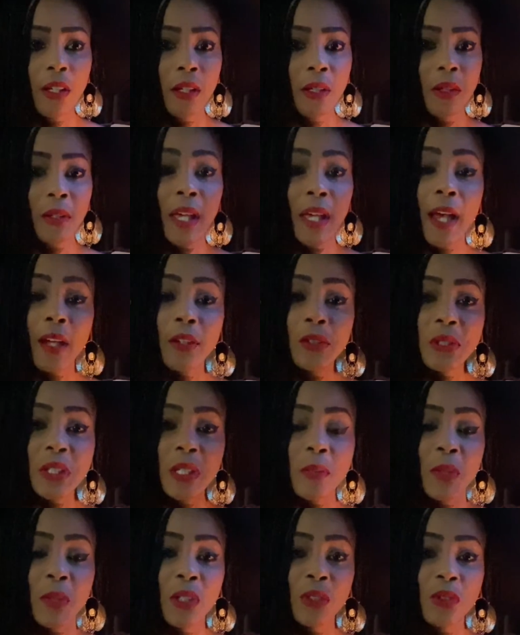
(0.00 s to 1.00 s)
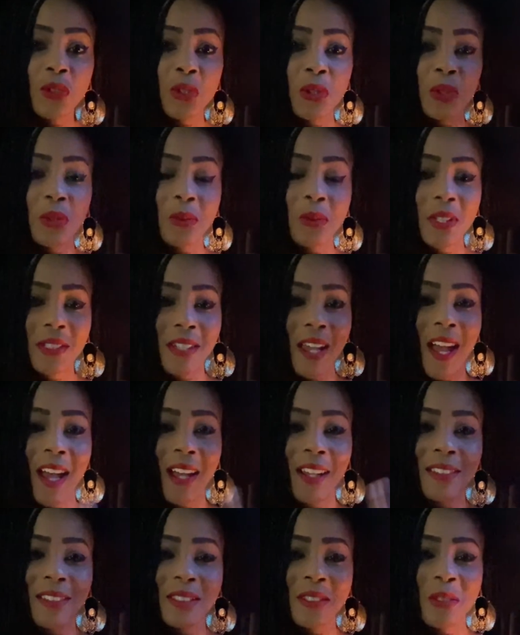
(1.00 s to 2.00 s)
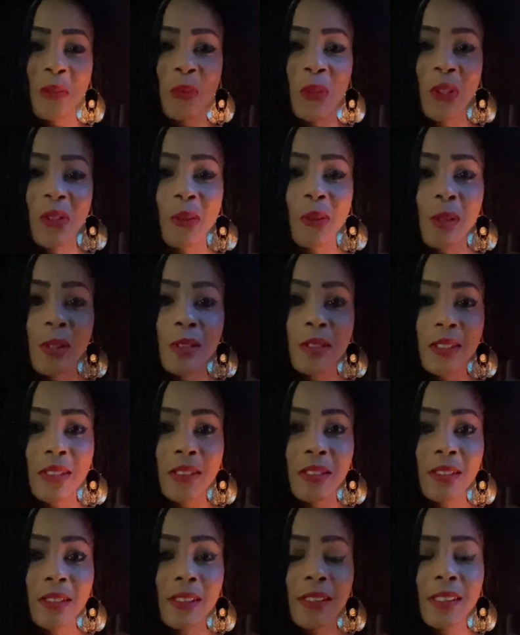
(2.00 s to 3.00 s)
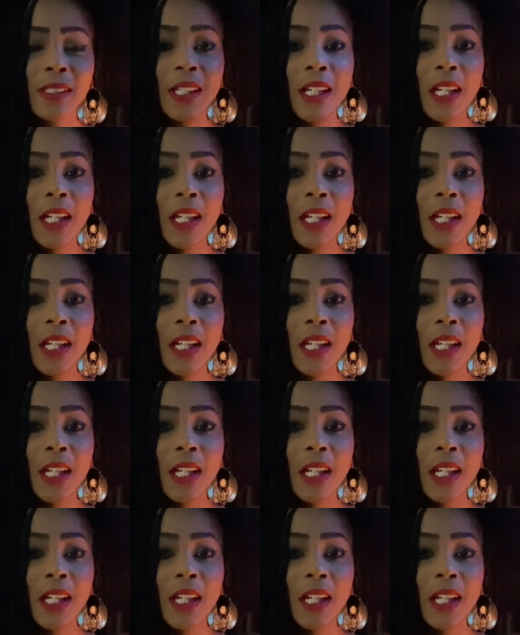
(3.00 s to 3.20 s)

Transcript: Cacodemon to attack someone long distance